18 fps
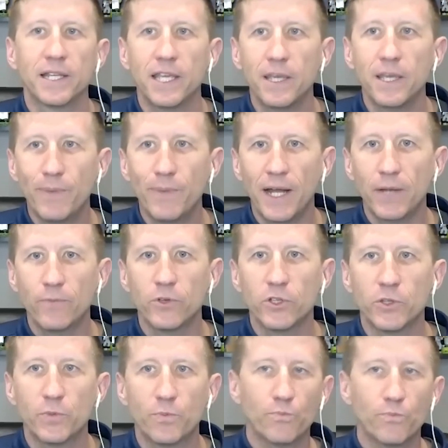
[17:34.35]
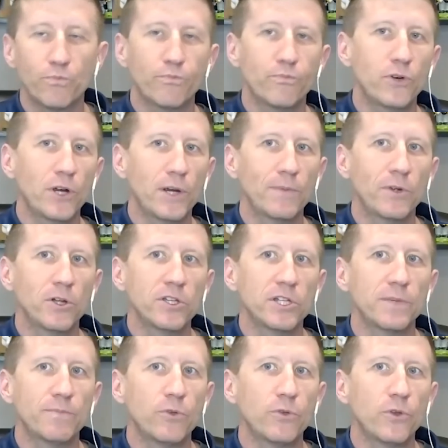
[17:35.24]
And EPon was
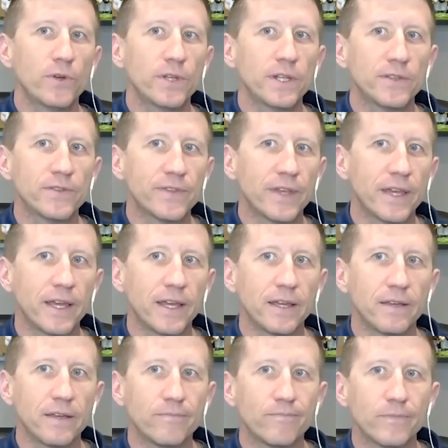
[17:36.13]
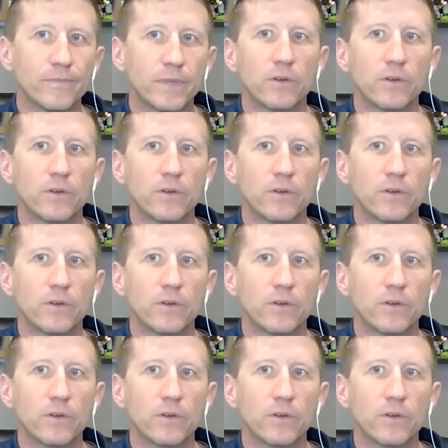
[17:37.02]
primarily deployed in, say,